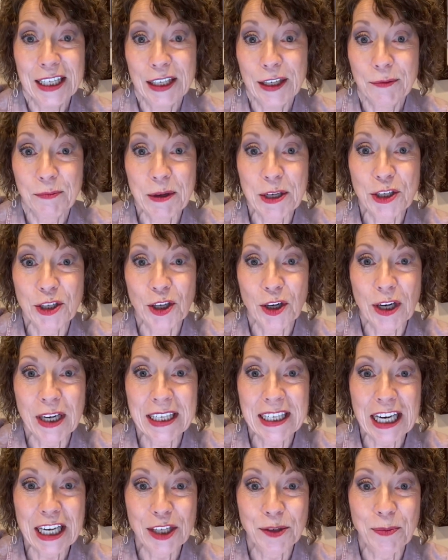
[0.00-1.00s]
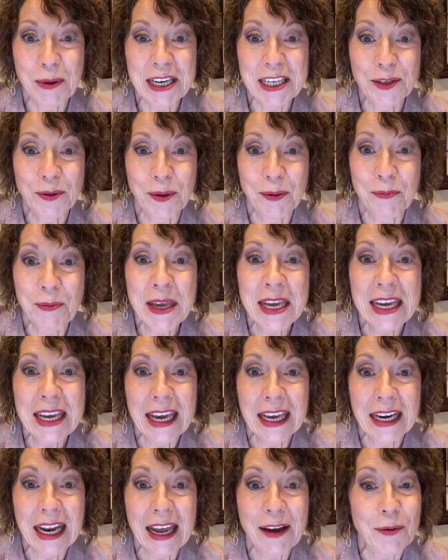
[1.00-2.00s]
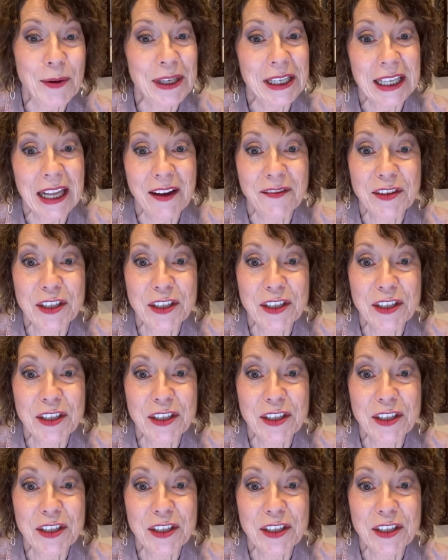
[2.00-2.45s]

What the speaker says: be sure to touch base with me, and I would love